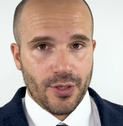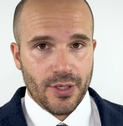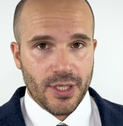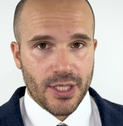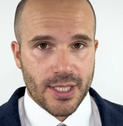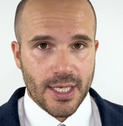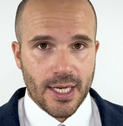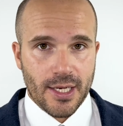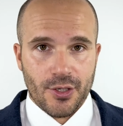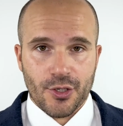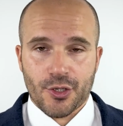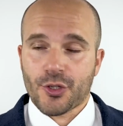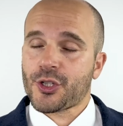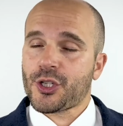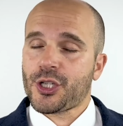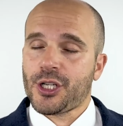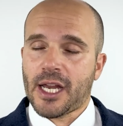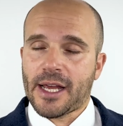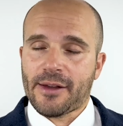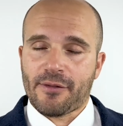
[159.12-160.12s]
of intention,
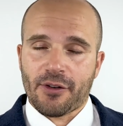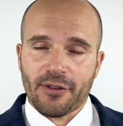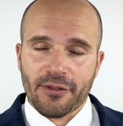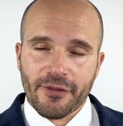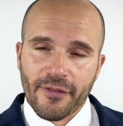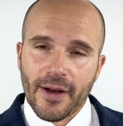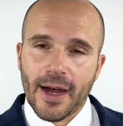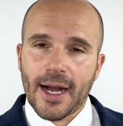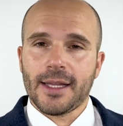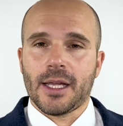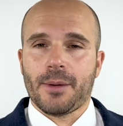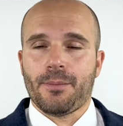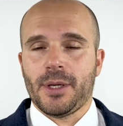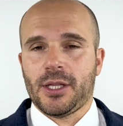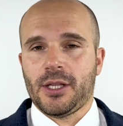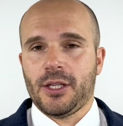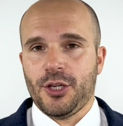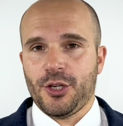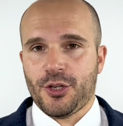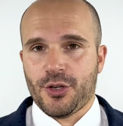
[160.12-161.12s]
she never filed a
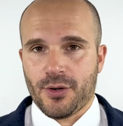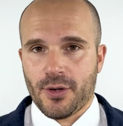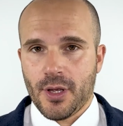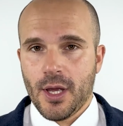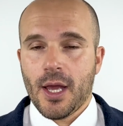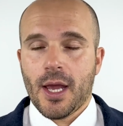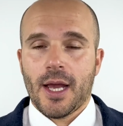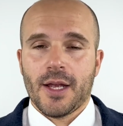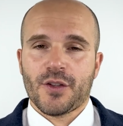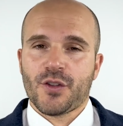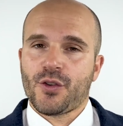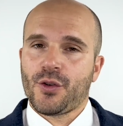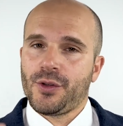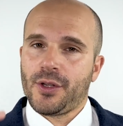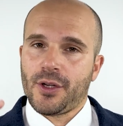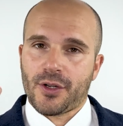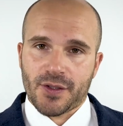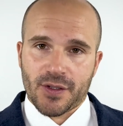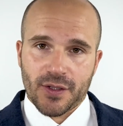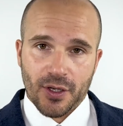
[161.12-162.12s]
petition, and so
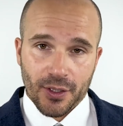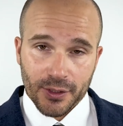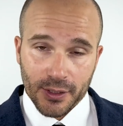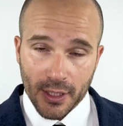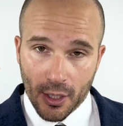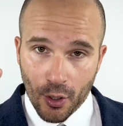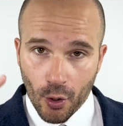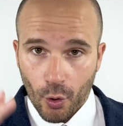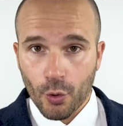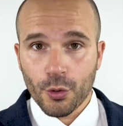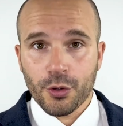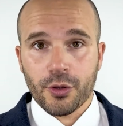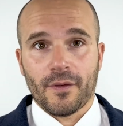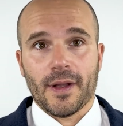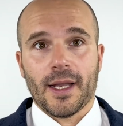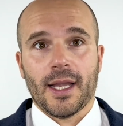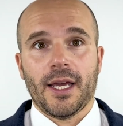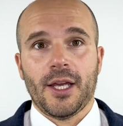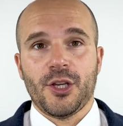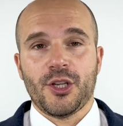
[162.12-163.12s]
there's not an oath of
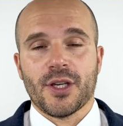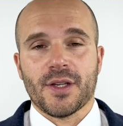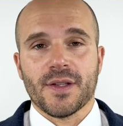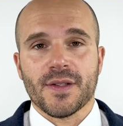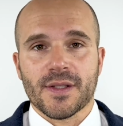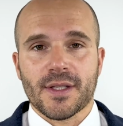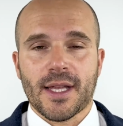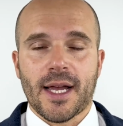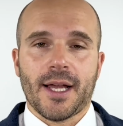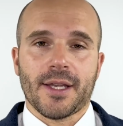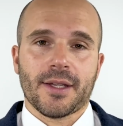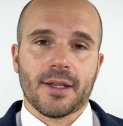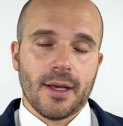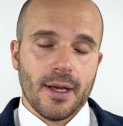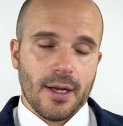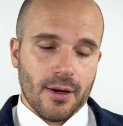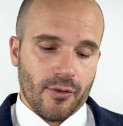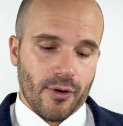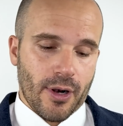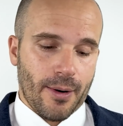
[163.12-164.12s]
allegiance that
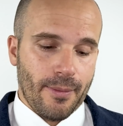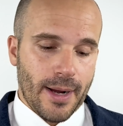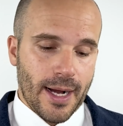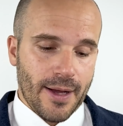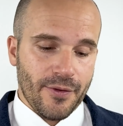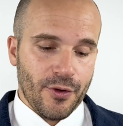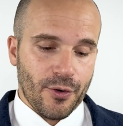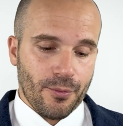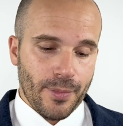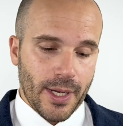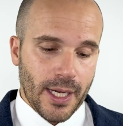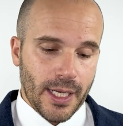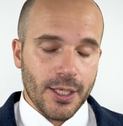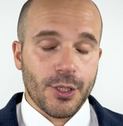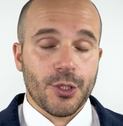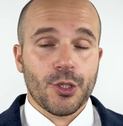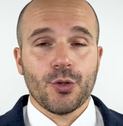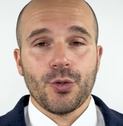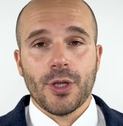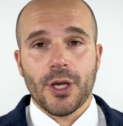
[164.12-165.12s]
grandmother
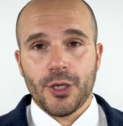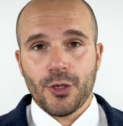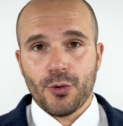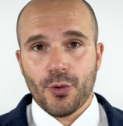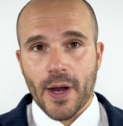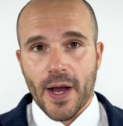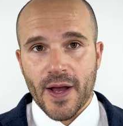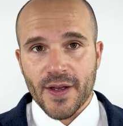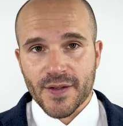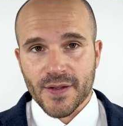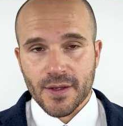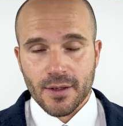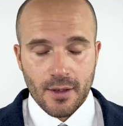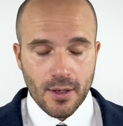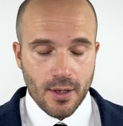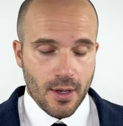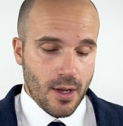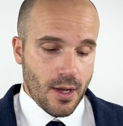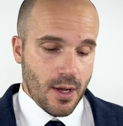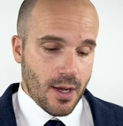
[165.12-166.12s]
made to the US
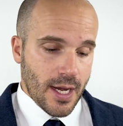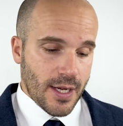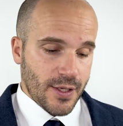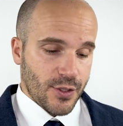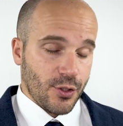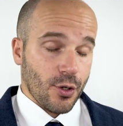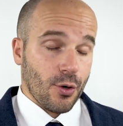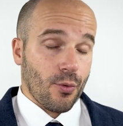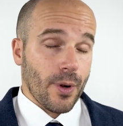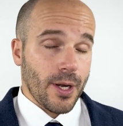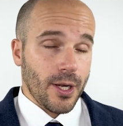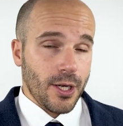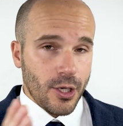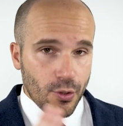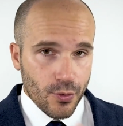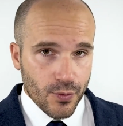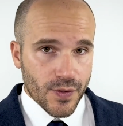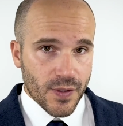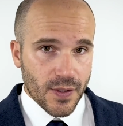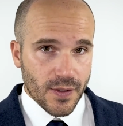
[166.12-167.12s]
and so
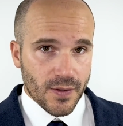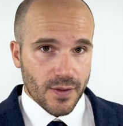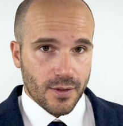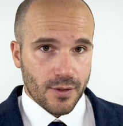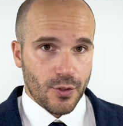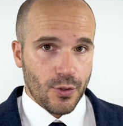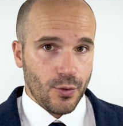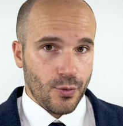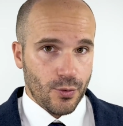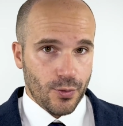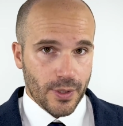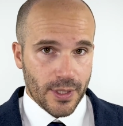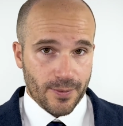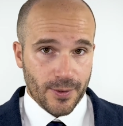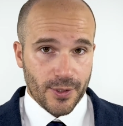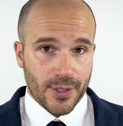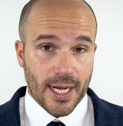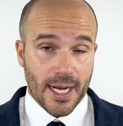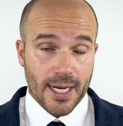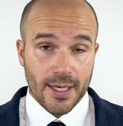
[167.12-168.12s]
renunciates to
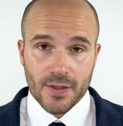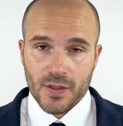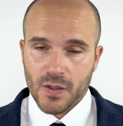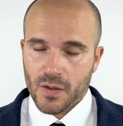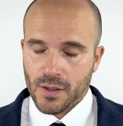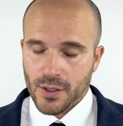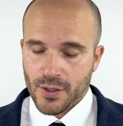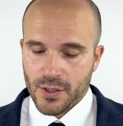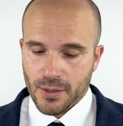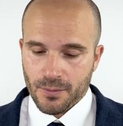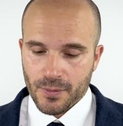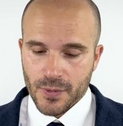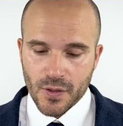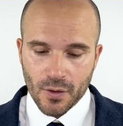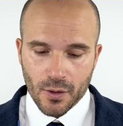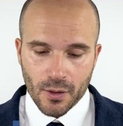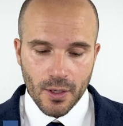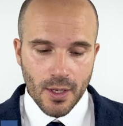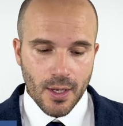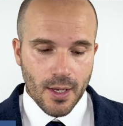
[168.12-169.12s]
Italian citizenship.
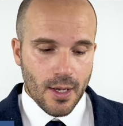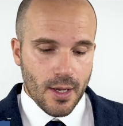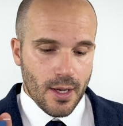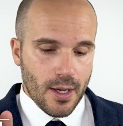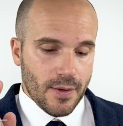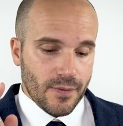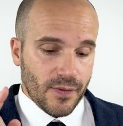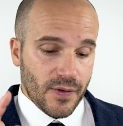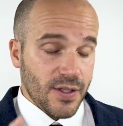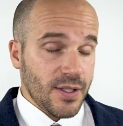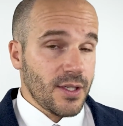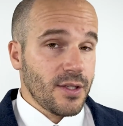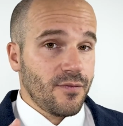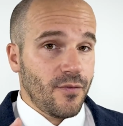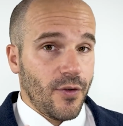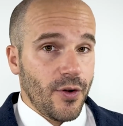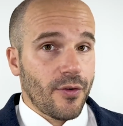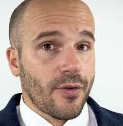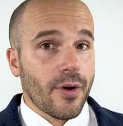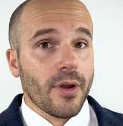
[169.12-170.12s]
So this is
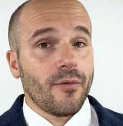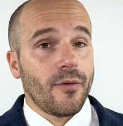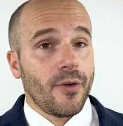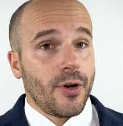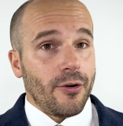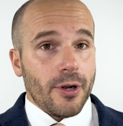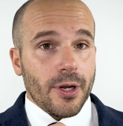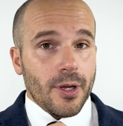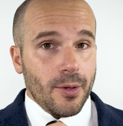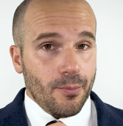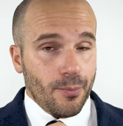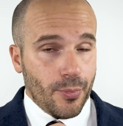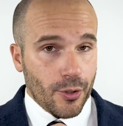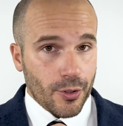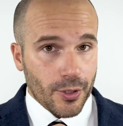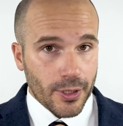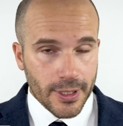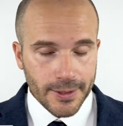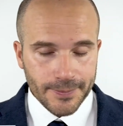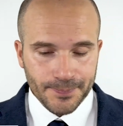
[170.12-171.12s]
very, very
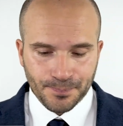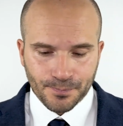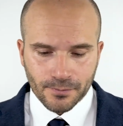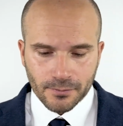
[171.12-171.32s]
important.